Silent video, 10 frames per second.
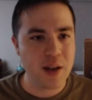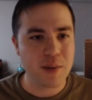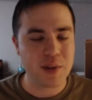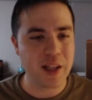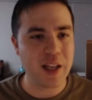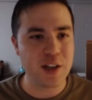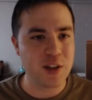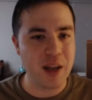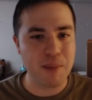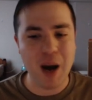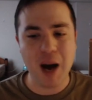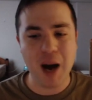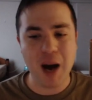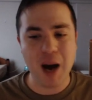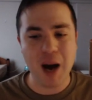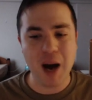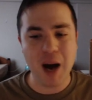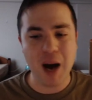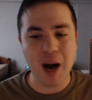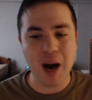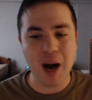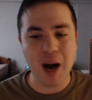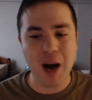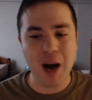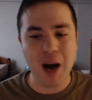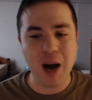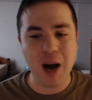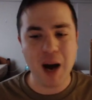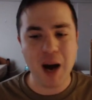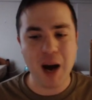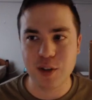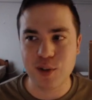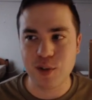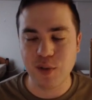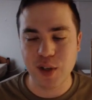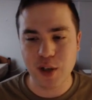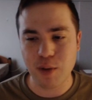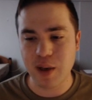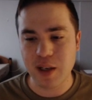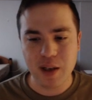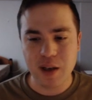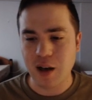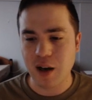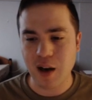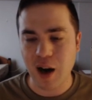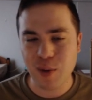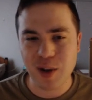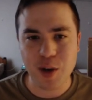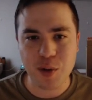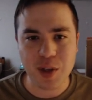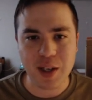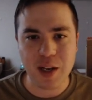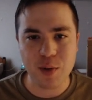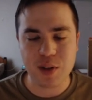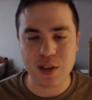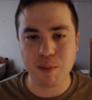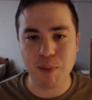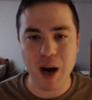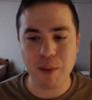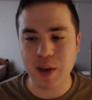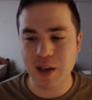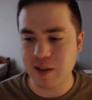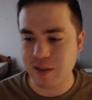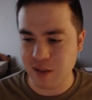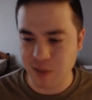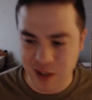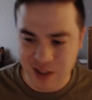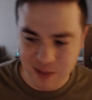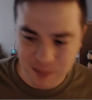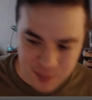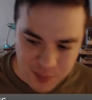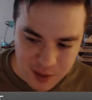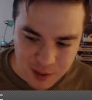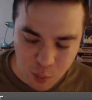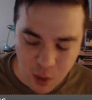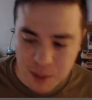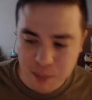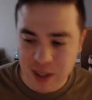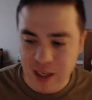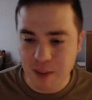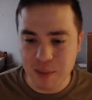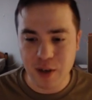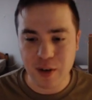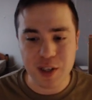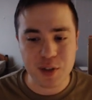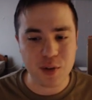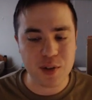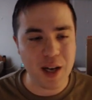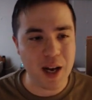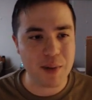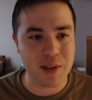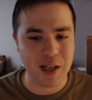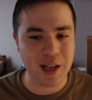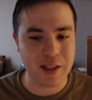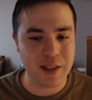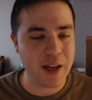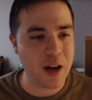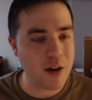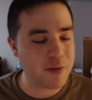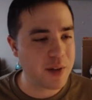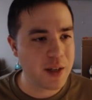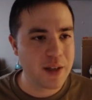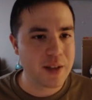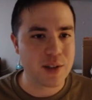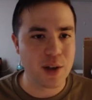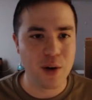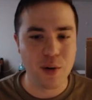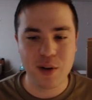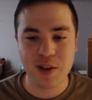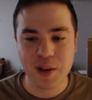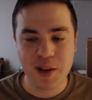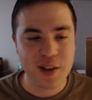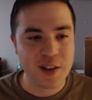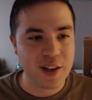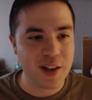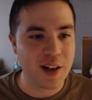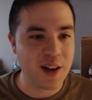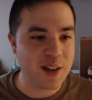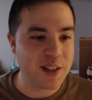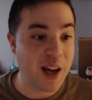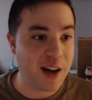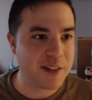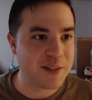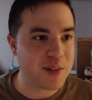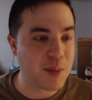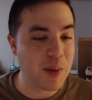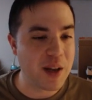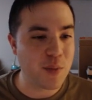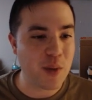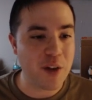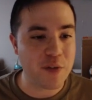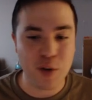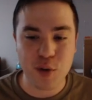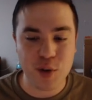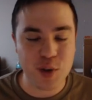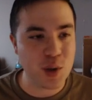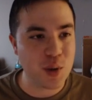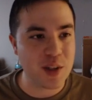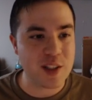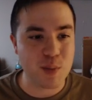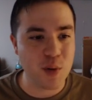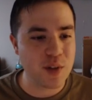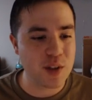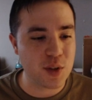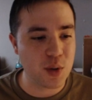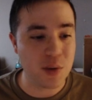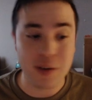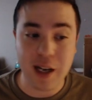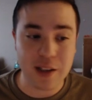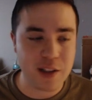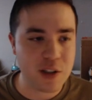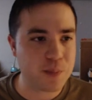and then they pop in, they can even talk to me while I'm making the YouTube video, but I really don't think anyone's gonna pop in, 1 p.m. here Eastern time, because I got the day off. So yeah, but without further ado, let's move into the deck list.